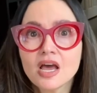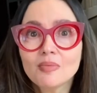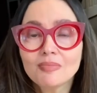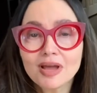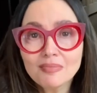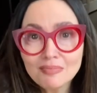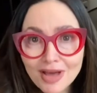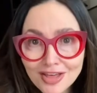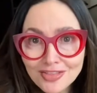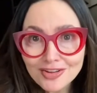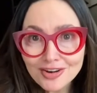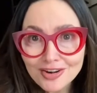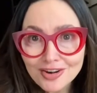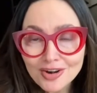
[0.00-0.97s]
My
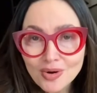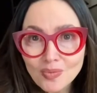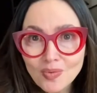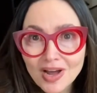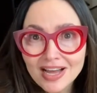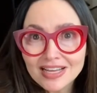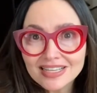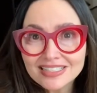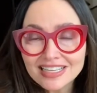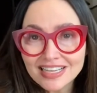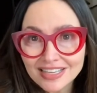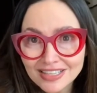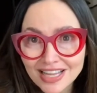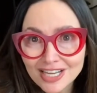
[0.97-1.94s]
mother was
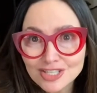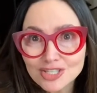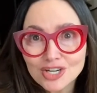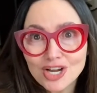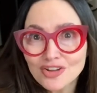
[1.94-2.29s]
a collector